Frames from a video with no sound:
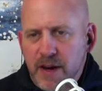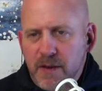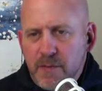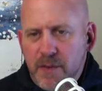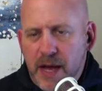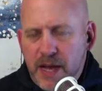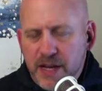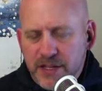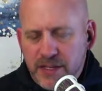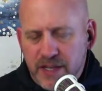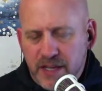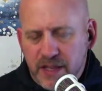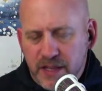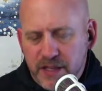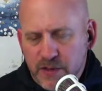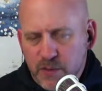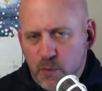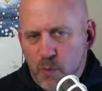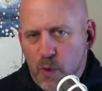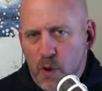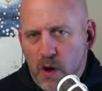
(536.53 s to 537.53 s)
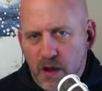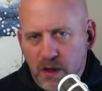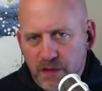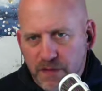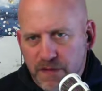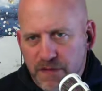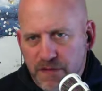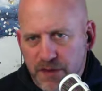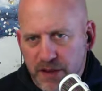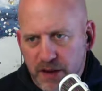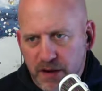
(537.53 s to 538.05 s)
Imagine like this wall
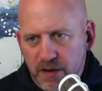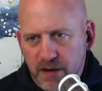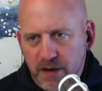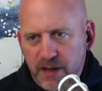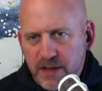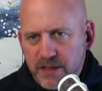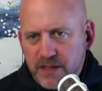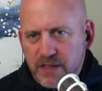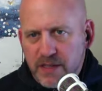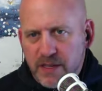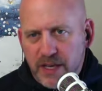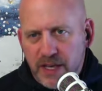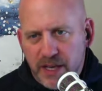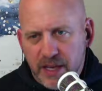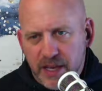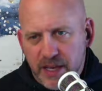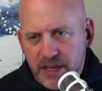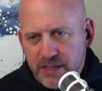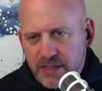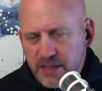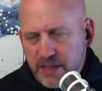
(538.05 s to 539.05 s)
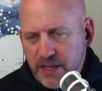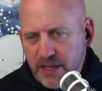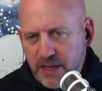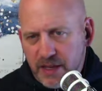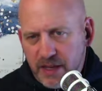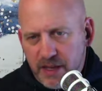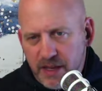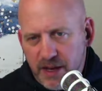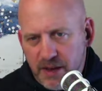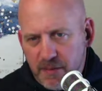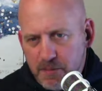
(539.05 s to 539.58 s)
of fear, and it's
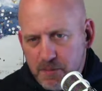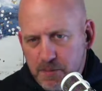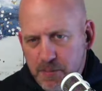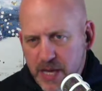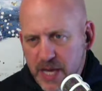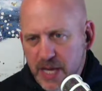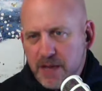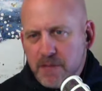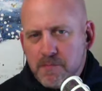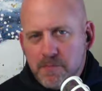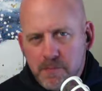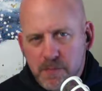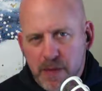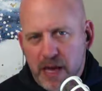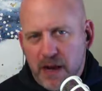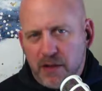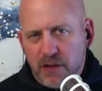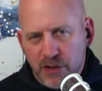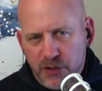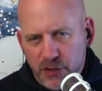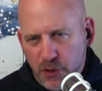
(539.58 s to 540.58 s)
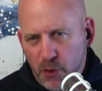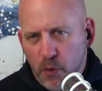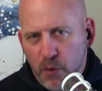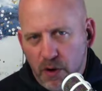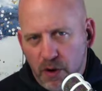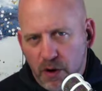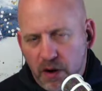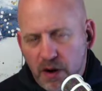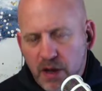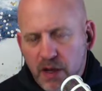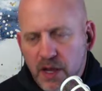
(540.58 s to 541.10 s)
like a big metal
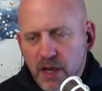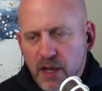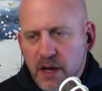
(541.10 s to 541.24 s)
door.